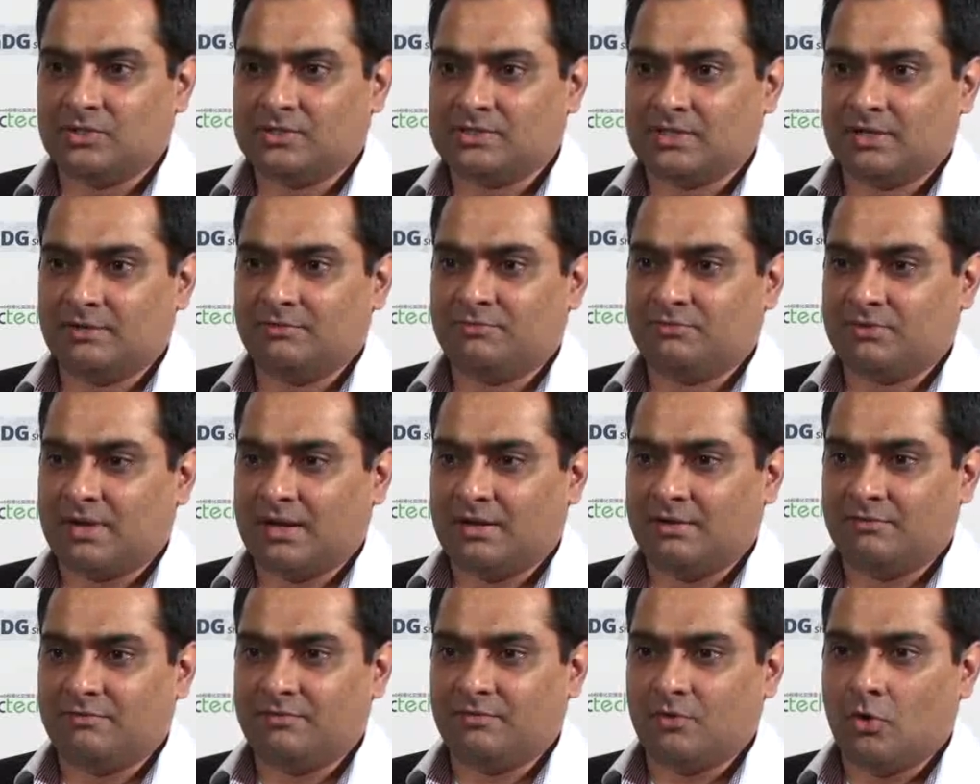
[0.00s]
So it's like a
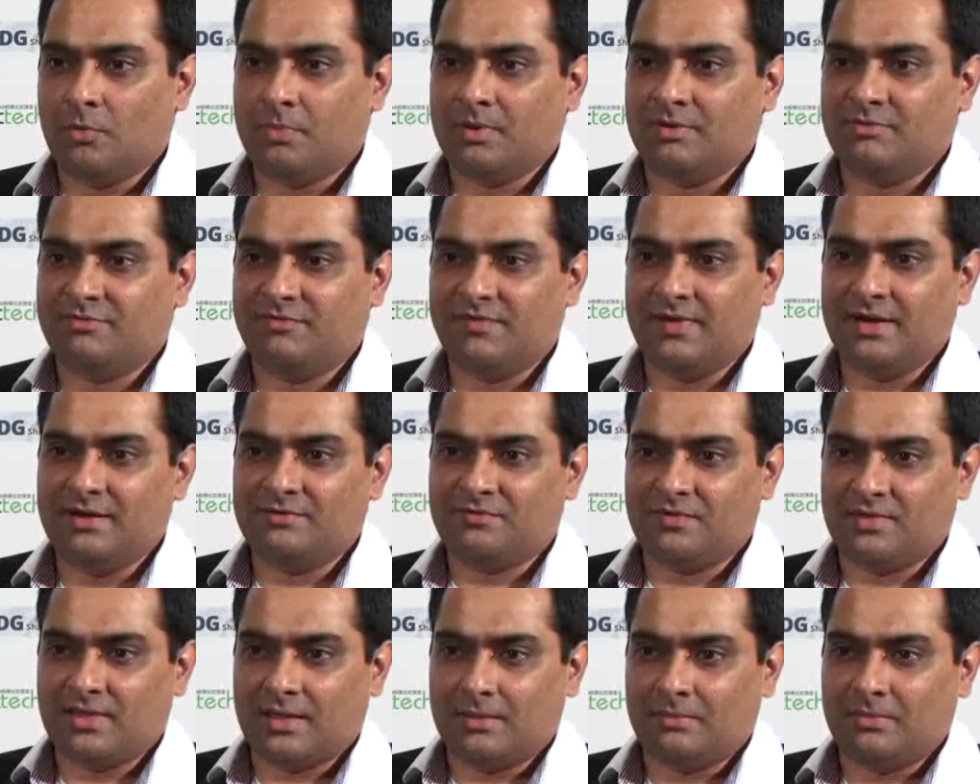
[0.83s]
kind of open
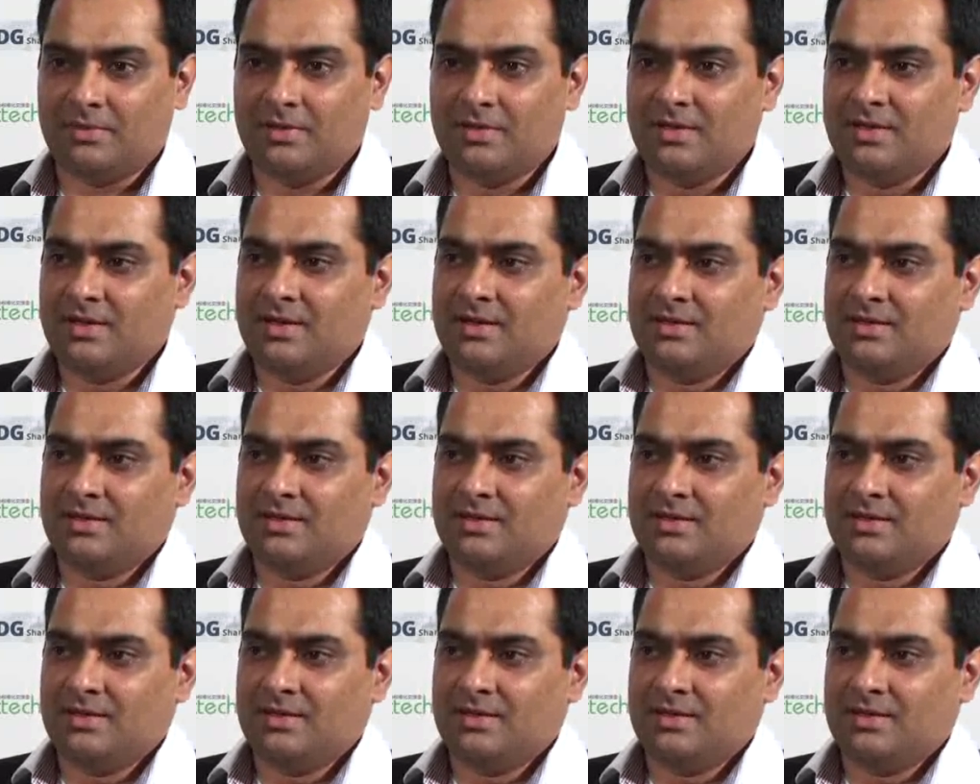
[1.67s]
field for them.